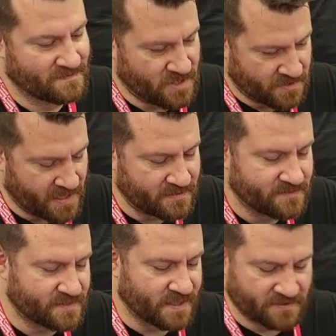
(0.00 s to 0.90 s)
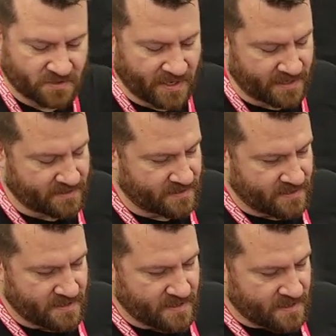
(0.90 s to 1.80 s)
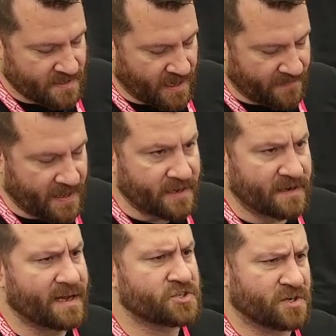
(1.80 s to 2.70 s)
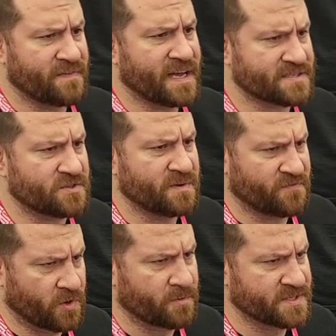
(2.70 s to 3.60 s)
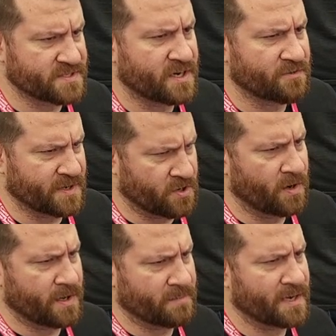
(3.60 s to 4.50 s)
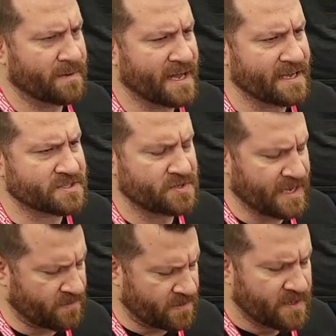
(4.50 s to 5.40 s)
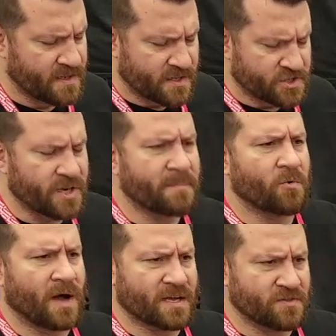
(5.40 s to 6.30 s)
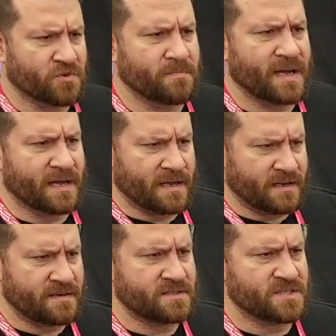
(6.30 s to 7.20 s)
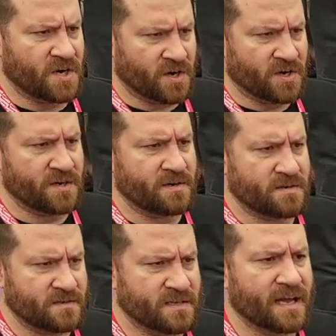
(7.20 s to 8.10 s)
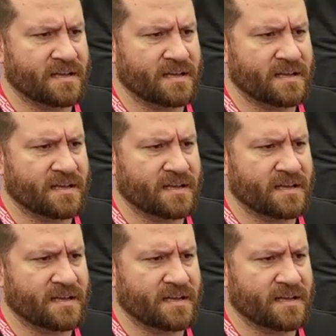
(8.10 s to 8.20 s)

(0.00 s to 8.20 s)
Okay, sounds great. And then I should have asked you before we started recording, but I'm going to ask you now. Should I be walking through my turn? Like,